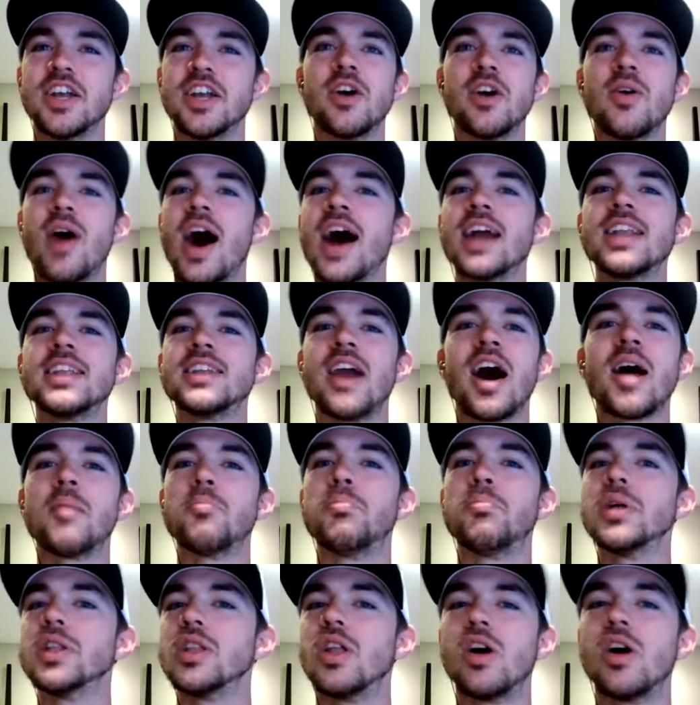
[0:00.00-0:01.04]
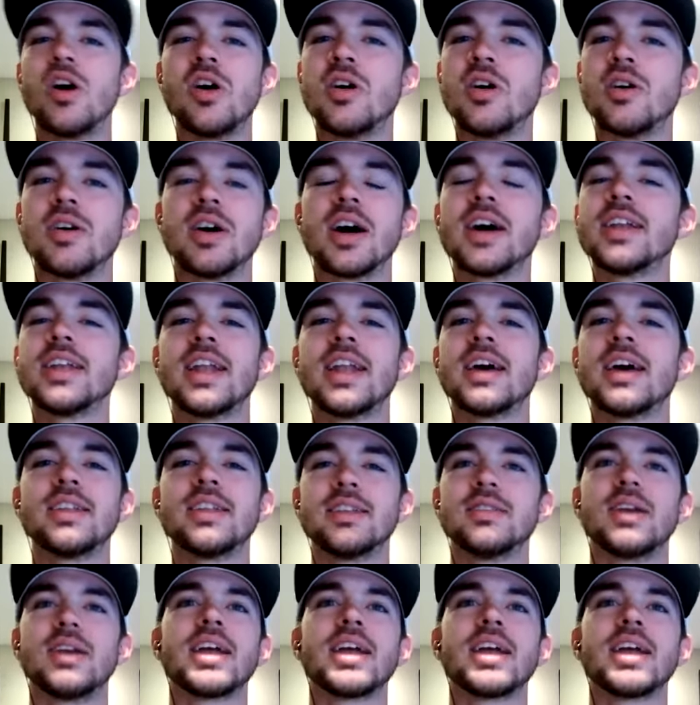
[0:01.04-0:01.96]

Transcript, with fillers: know i did not belong i didn't uh,